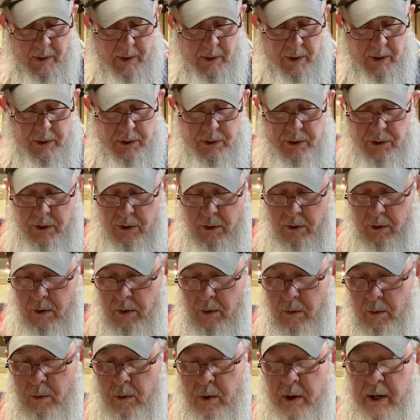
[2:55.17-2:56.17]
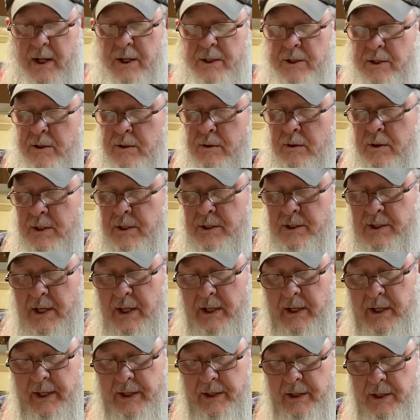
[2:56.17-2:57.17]
So what I'll do is I'll
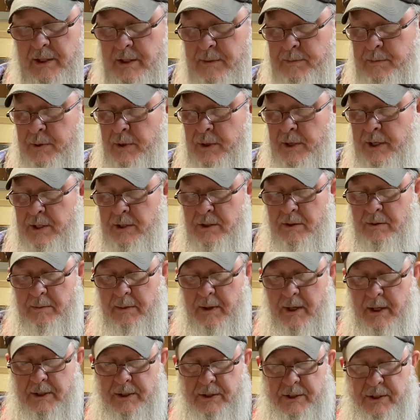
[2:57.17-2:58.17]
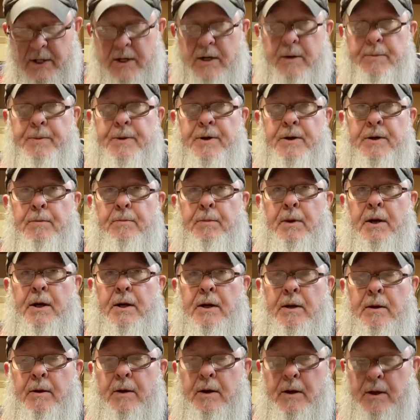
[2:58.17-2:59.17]
get this put into my setup here, my
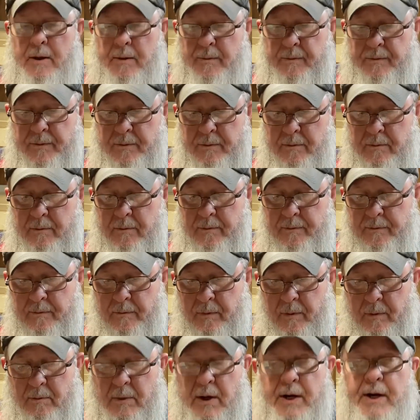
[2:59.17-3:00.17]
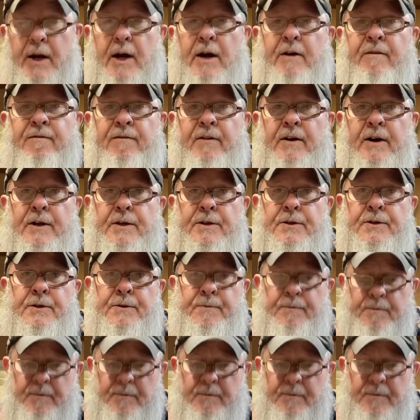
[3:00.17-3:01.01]
knife vise,